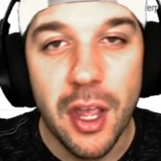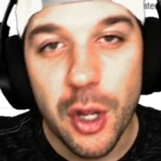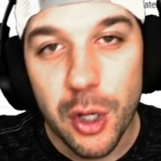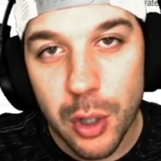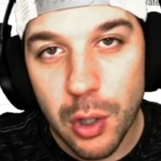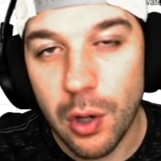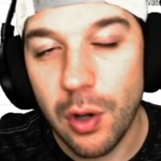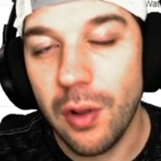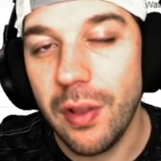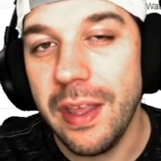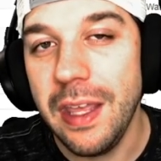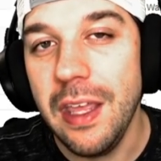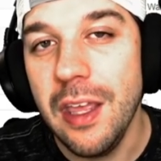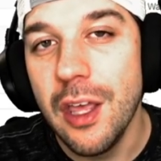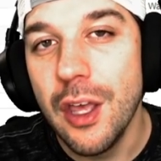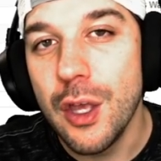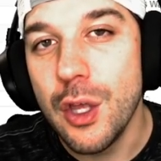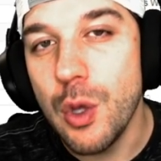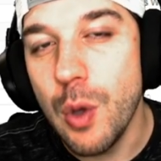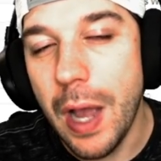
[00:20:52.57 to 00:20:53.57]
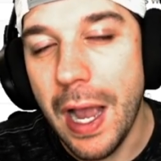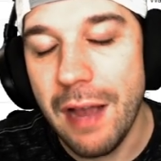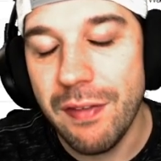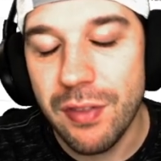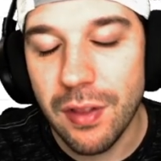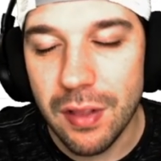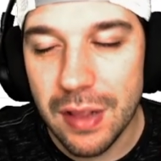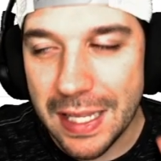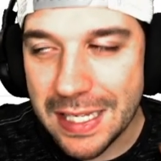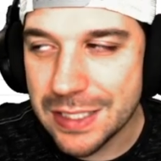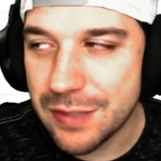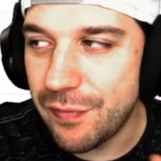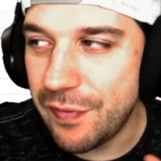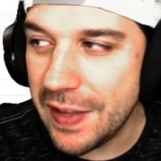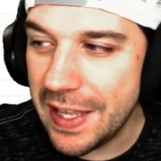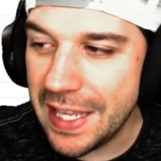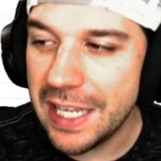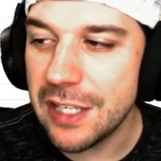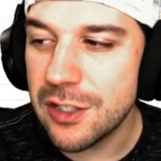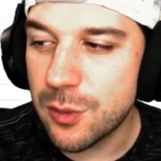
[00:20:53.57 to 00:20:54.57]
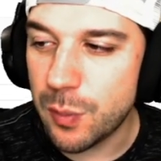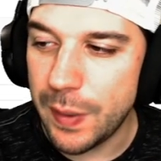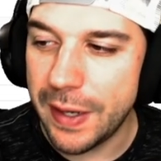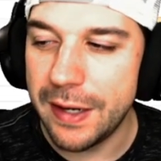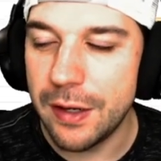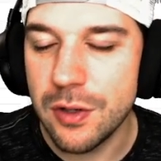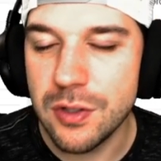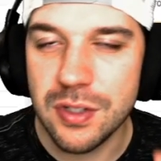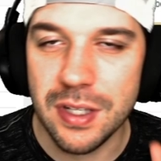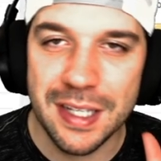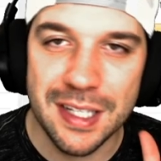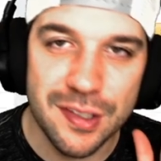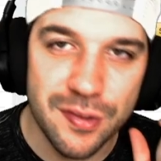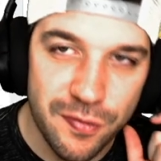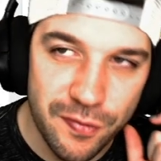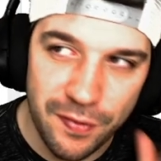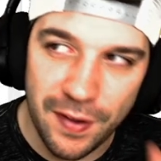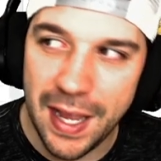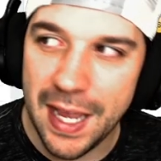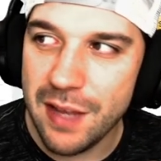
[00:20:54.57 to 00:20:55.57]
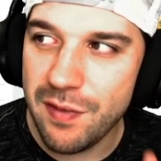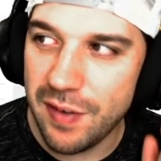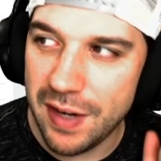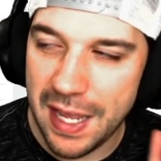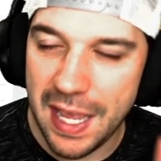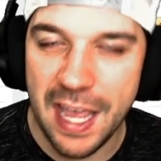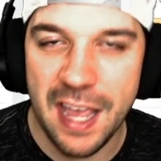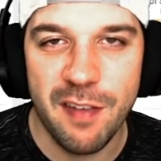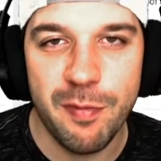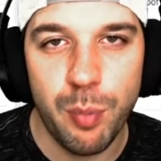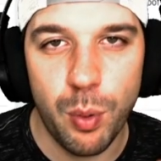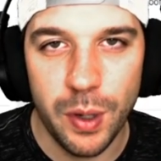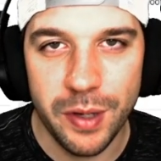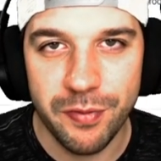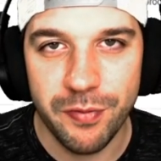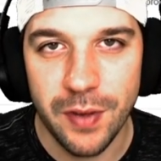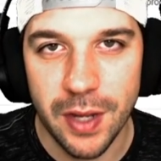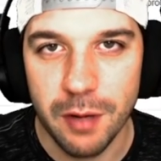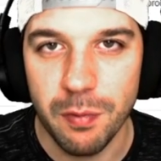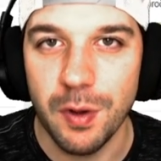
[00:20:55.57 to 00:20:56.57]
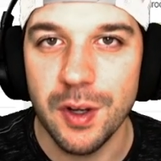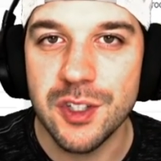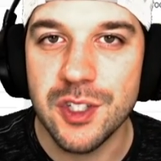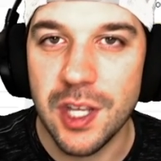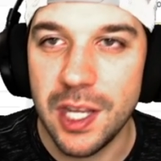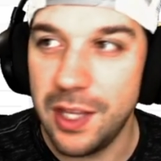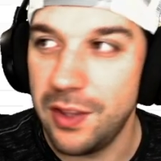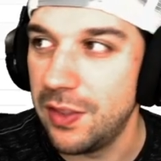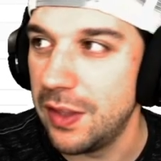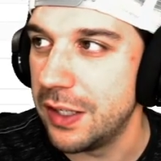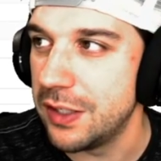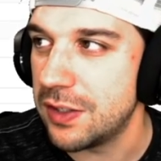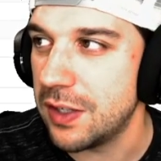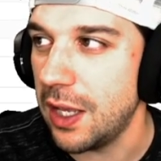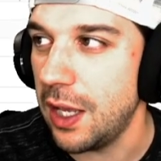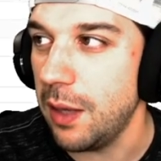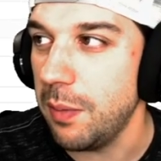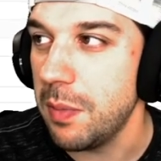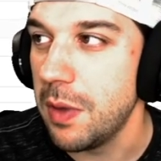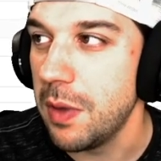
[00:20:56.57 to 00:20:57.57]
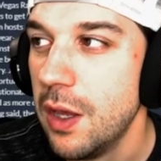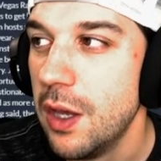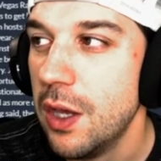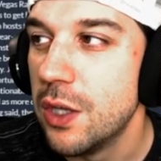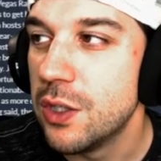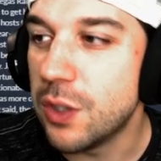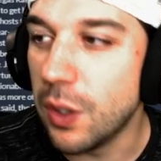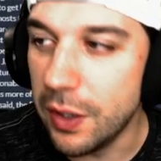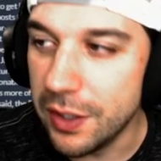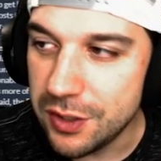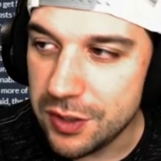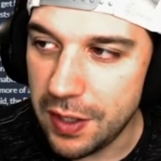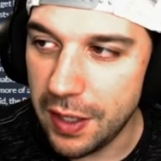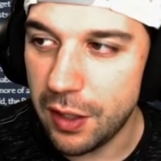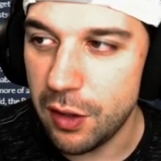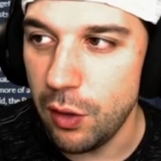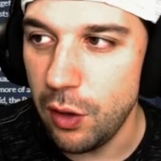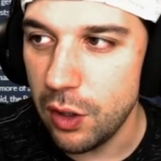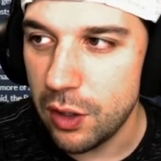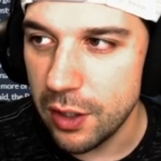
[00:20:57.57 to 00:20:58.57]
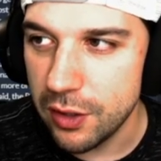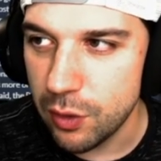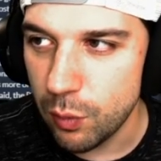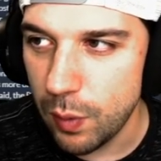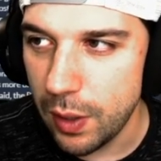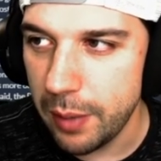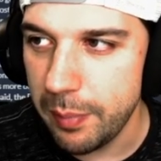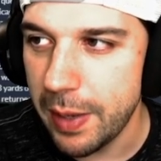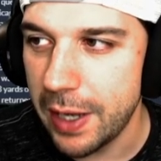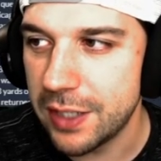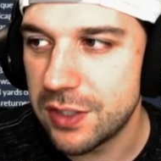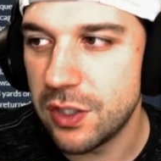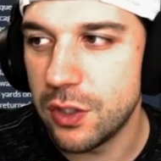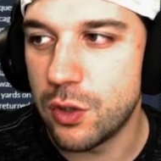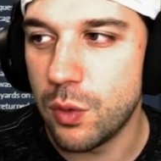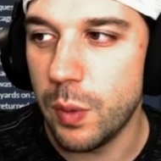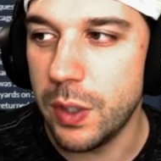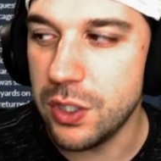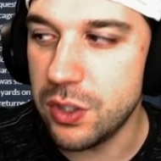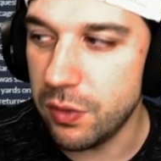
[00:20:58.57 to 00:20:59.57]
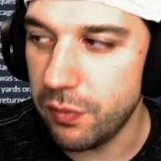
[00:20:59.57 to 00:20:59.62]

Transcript: Currently, you have the Las Vegas Raiders as five and a half point favorites in this game. So let's take a look at the running back situation.